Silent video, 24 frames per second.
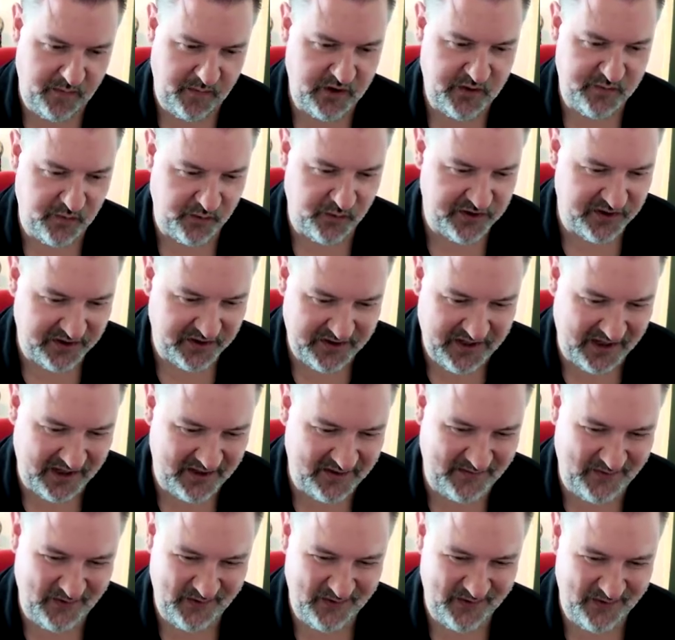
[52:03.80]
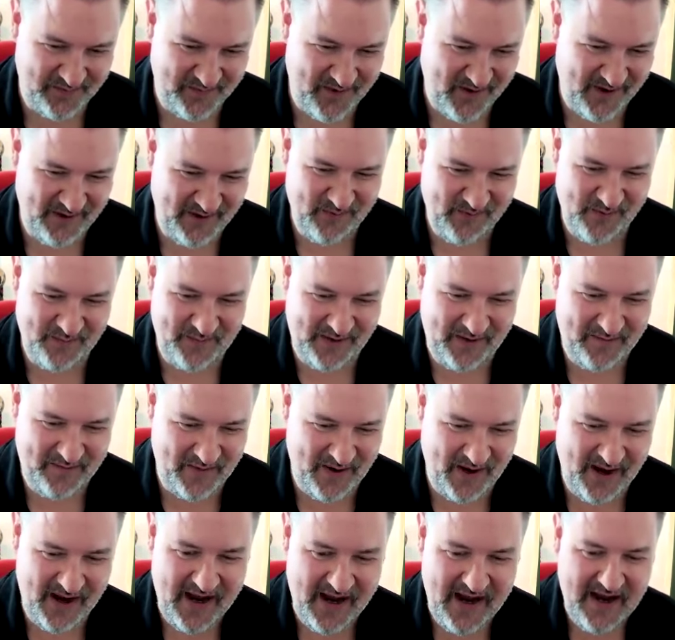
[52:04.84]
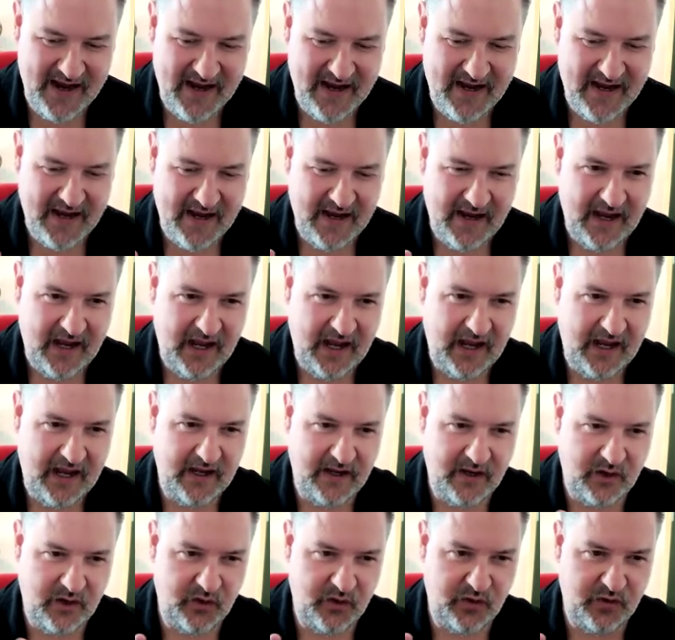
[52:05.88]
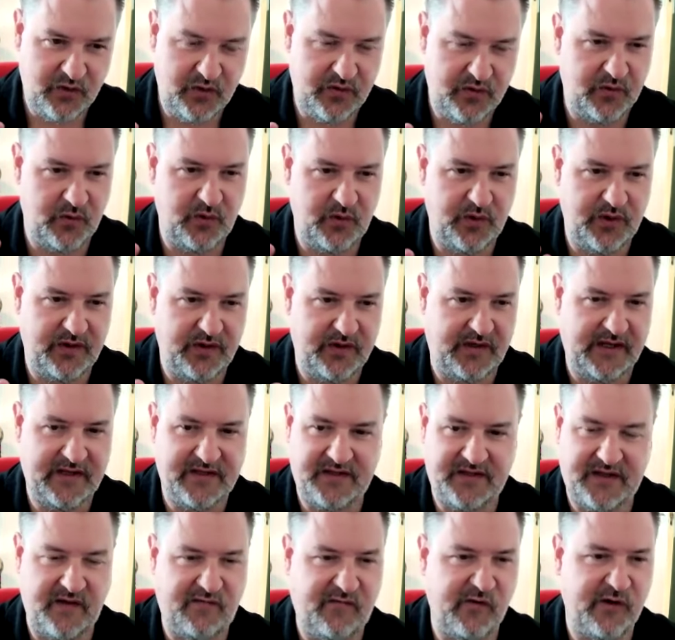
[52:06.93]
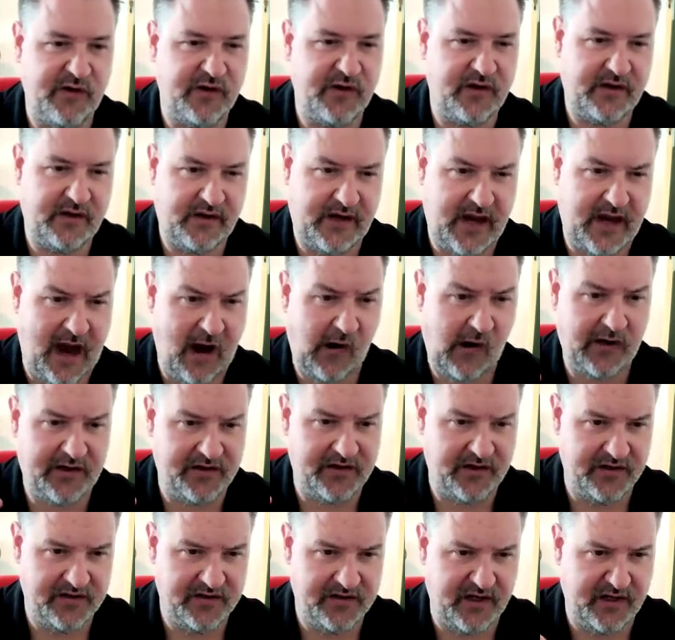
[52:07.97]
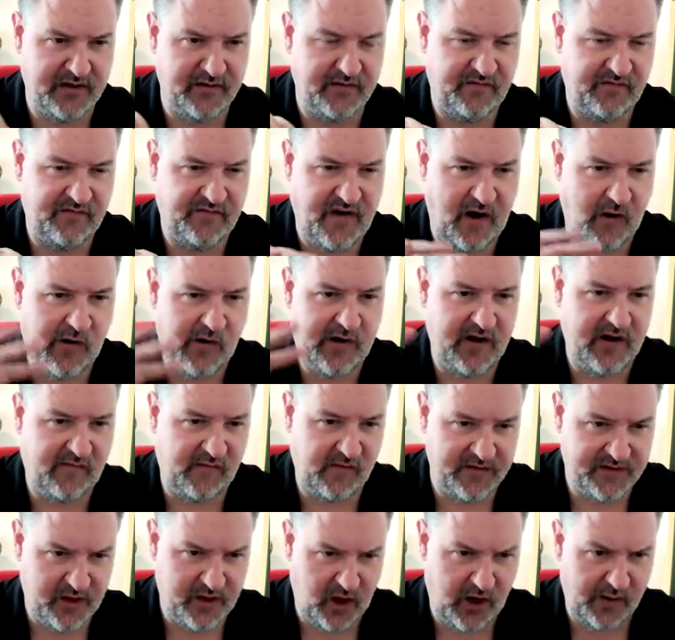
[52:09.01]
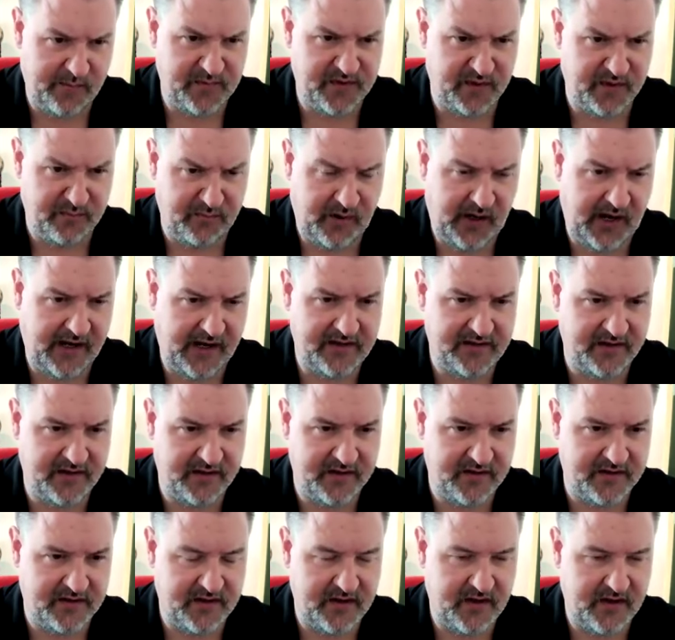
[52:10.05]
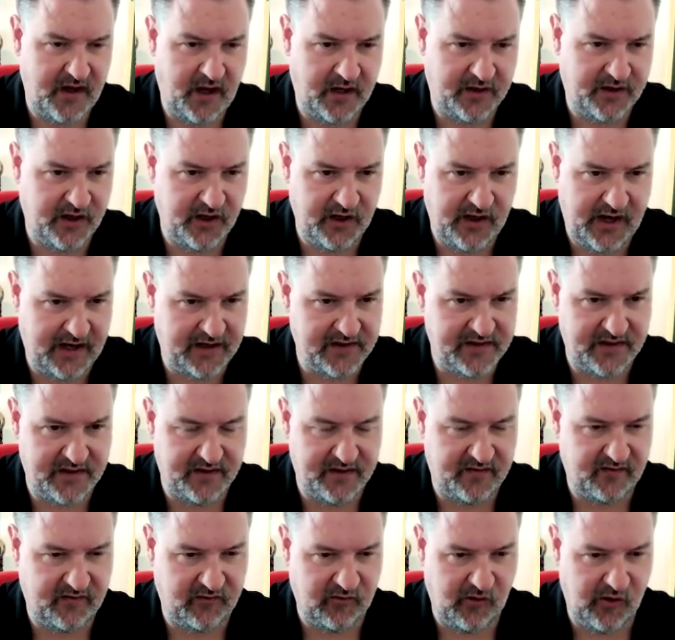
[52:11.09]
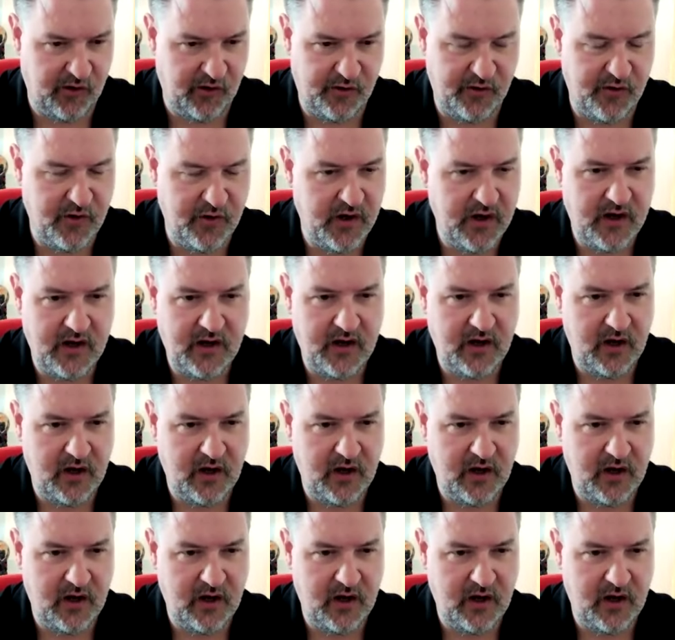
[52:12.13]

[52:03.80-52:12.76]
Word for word: much more successful than mine will be. But uh, these different characters in very different times and places are connected through